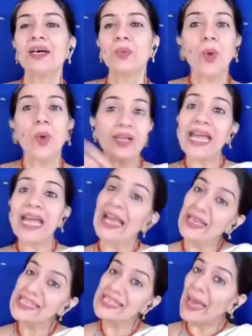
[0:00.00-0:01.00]
what
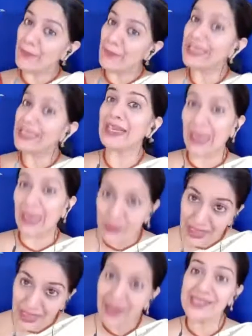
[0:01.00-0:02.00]
is happening
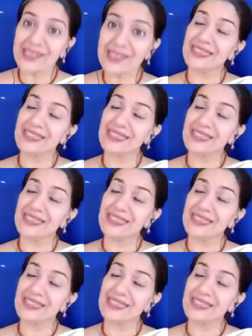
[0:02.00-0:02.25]
around us.